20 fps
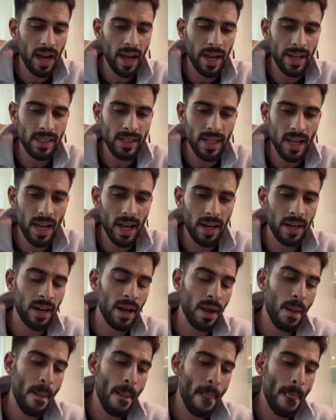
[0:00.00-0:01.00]
And
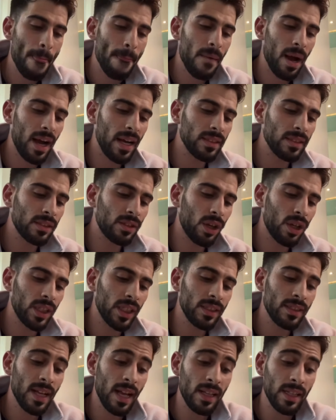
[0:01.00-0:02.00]
then I
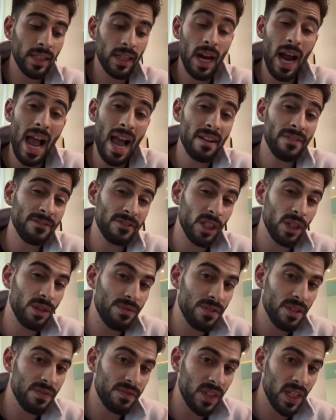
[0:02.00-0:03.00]
started telling her after
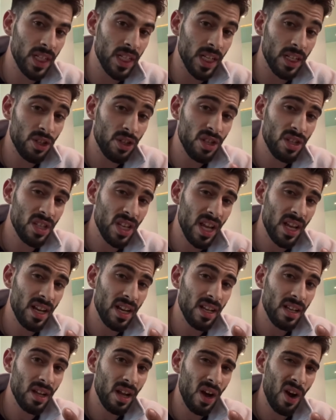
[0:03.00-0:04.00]
15 days. She
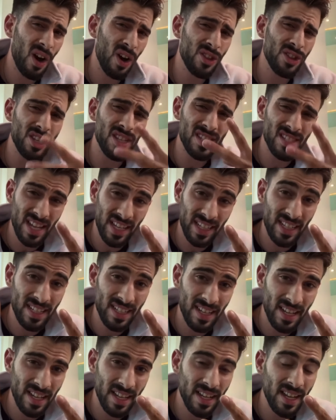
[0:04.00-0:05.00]
said on the
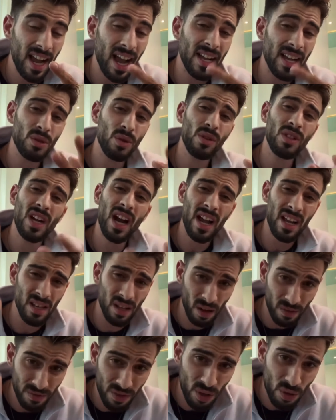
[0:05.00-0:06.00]
second day, I told her I
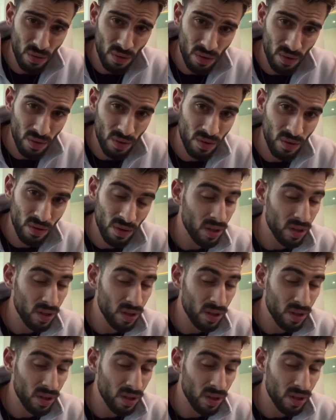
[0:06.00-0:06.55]
love you.